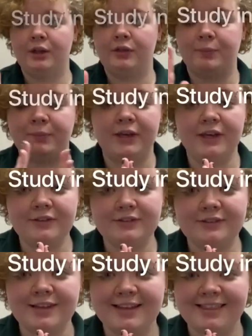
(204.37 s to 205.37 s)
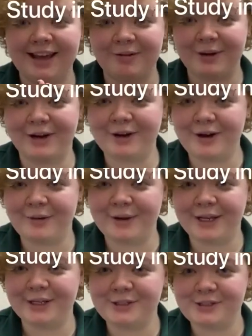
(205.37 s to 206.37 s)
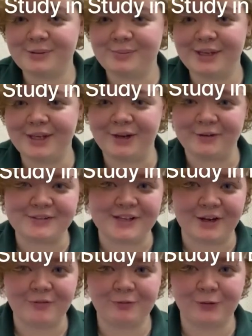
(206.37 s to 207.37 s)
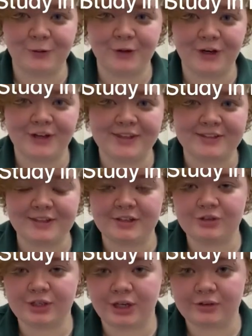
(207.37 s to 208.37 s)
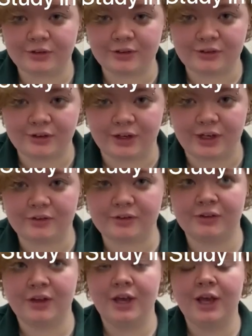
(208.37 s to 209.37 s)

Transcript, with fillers: The piece that we are going to be using for this introductory series